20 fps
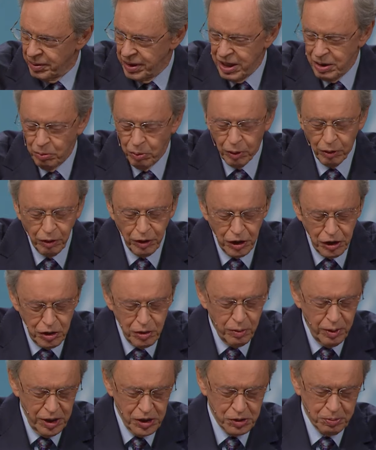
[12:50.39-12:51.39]
He will renew
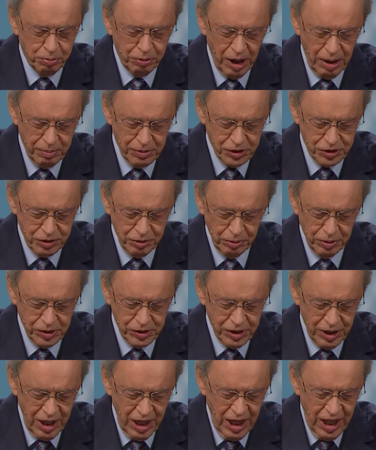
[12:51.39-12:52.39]
his promise to
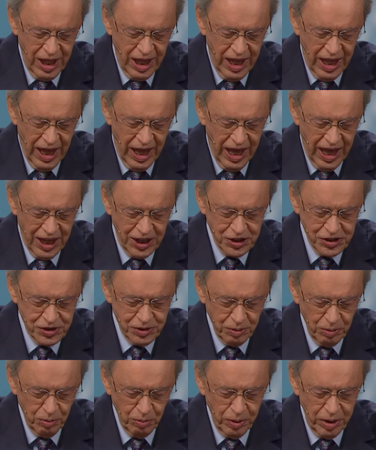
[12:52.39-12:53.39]
us as
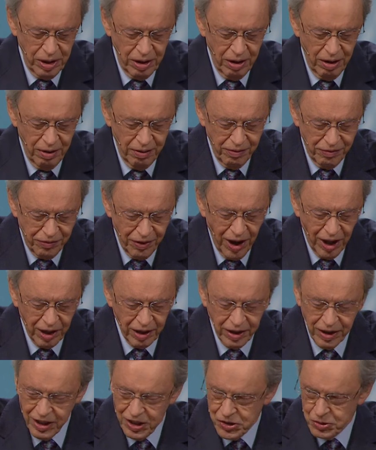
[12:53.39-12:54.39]
we
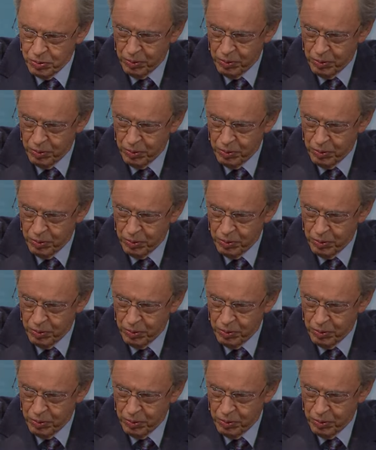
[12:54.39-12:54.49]
follow his